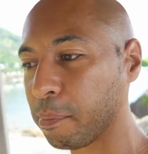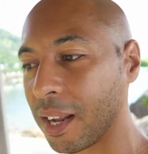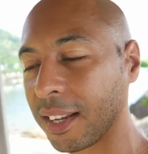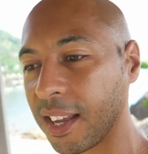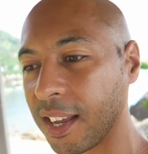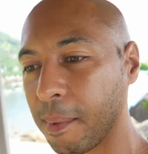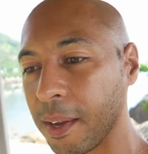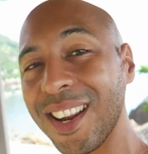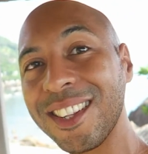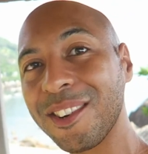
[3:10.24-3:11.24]
But
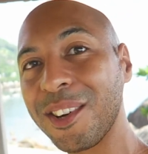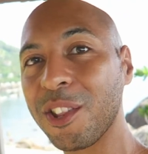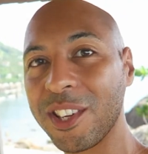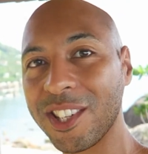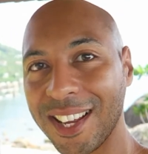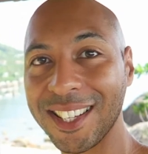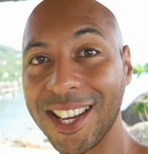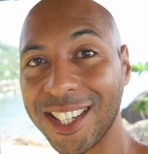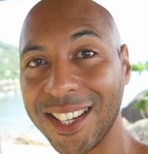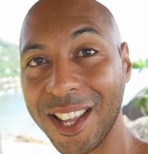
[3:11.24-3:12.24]
I'm going to do another
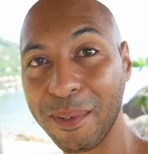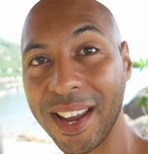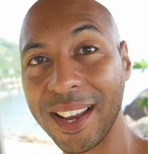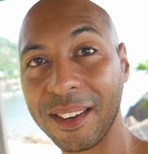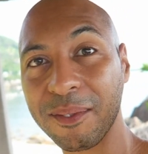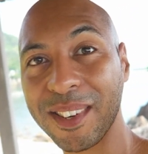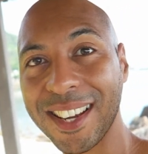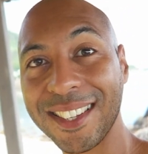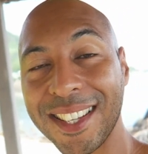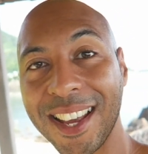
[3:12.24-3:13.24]
visualization anyway, and we're
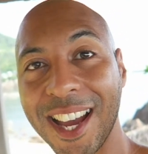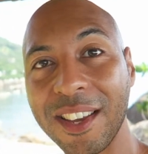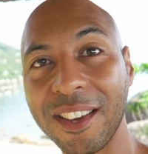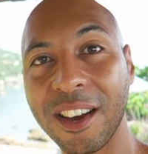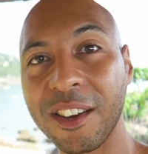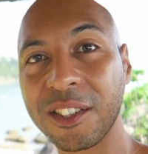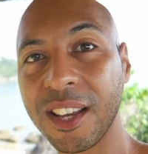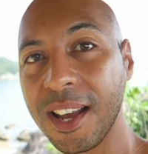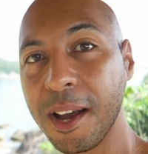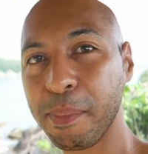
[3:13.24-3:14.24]
going to see how it goes.
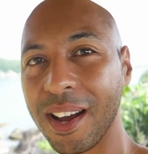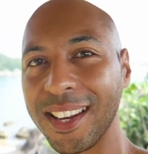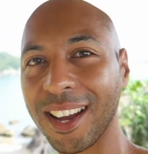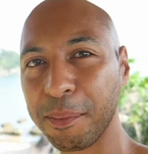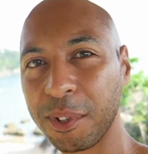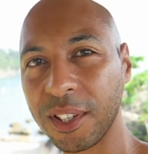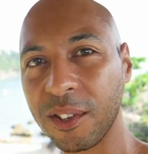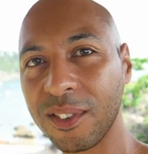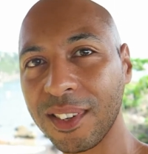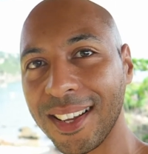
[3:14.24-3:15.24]
But you know,
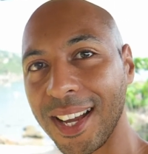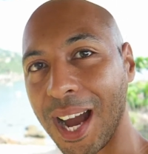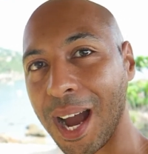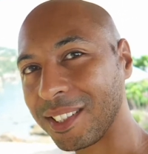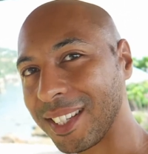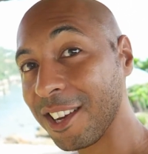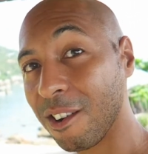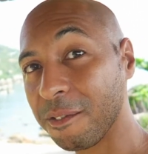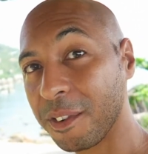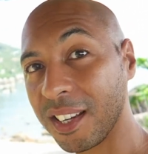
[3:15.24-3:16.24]
I'm staying
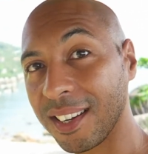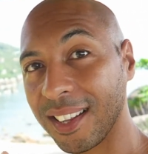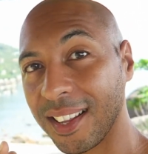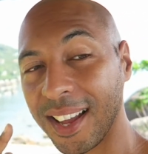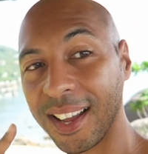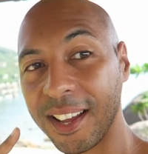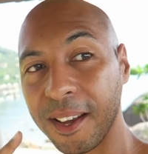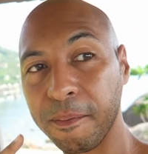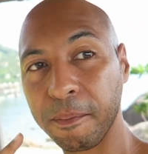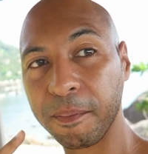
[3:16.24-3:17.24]
confident,
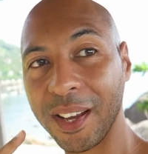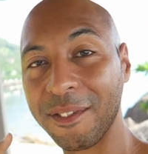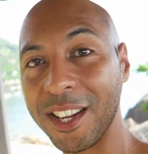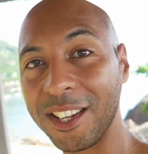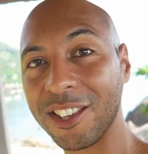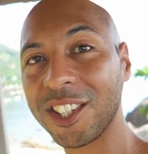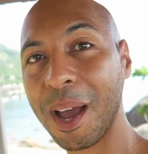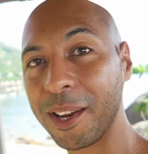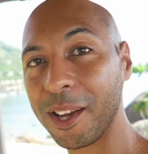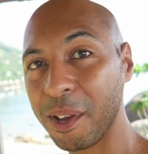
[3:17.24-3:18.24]
and if it does
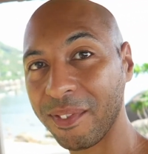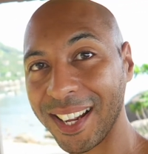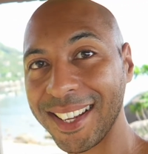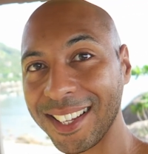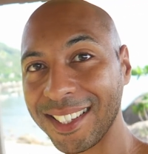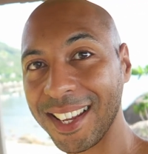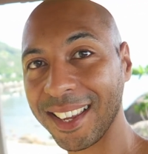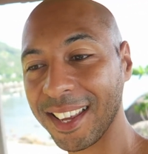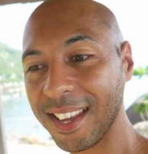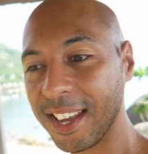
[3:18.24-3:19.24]
happen, it'll be
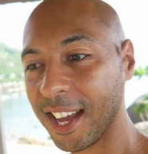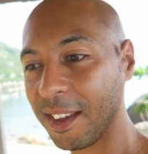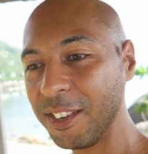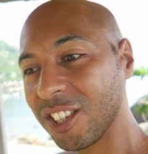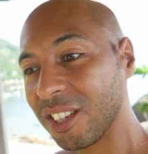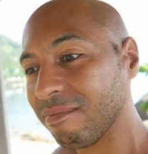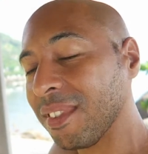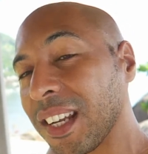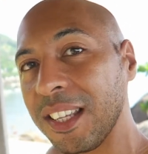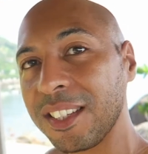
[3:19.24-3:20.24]
fantastic. If it
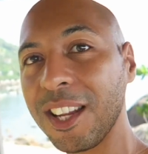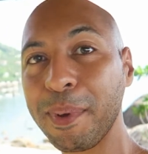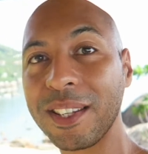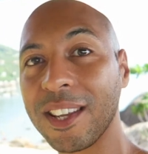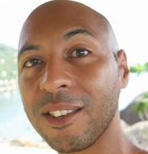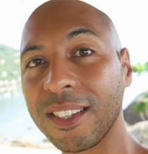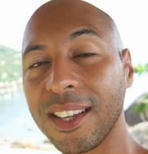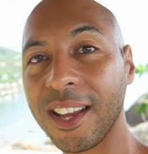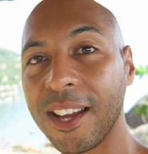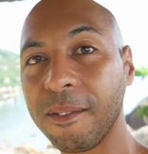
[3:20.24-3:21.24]
doesn't, you know, it's no big deal.
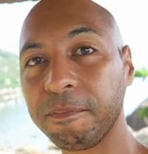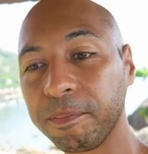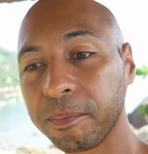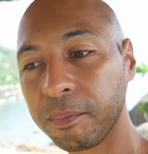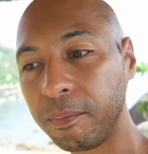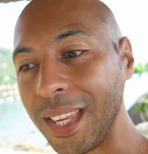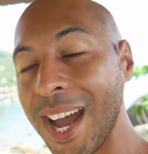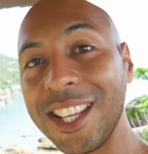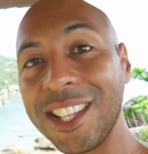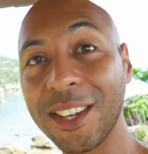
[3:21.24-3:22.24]

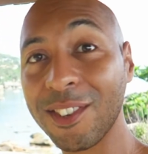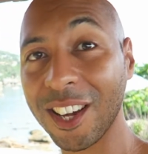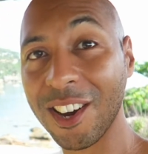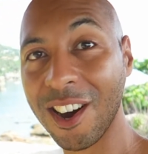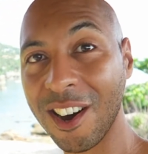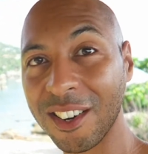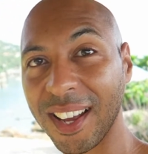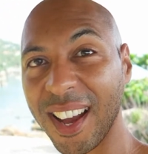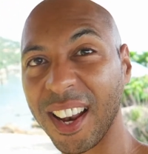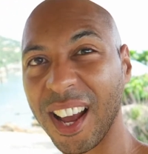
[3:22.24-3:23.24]
At least I've got the
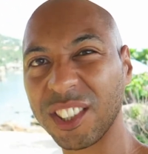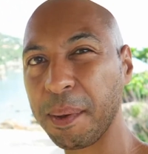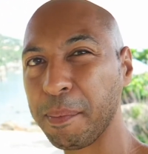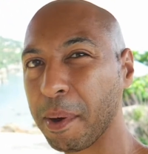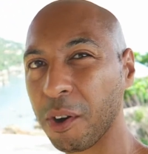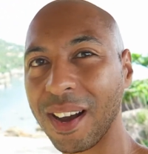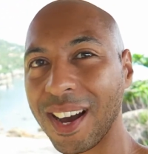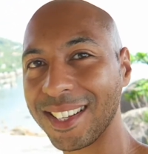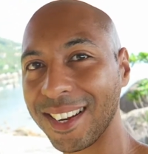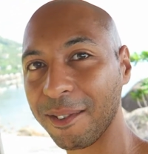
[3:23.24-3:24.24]
card, and I'll say my
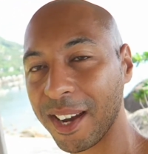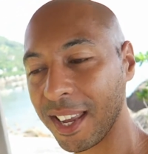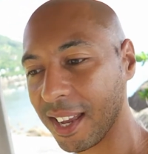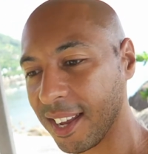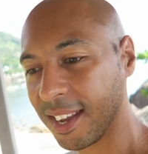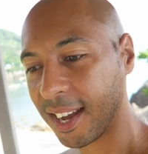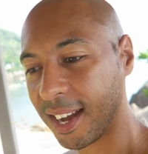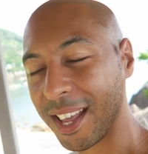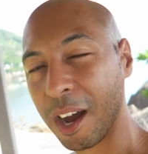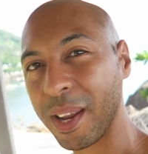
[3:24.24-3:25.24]
goodbyes anyway.
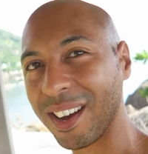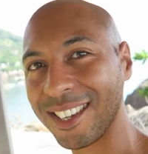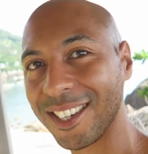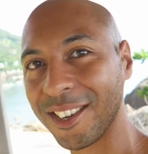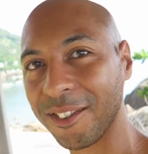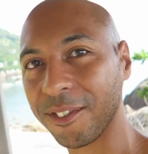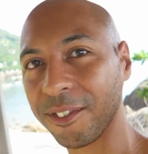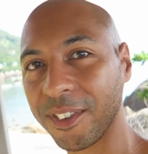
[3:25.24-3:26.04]
That'll be nice enough.